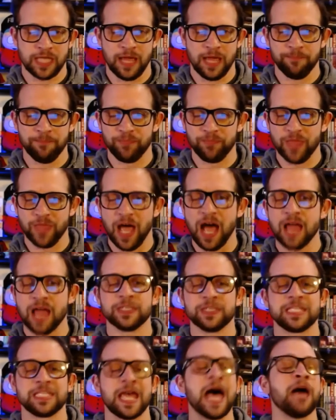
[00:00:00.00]
I'm
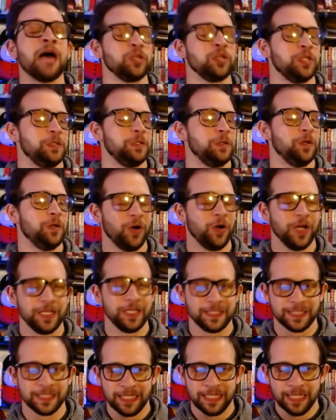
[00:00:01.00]
Italian, all right,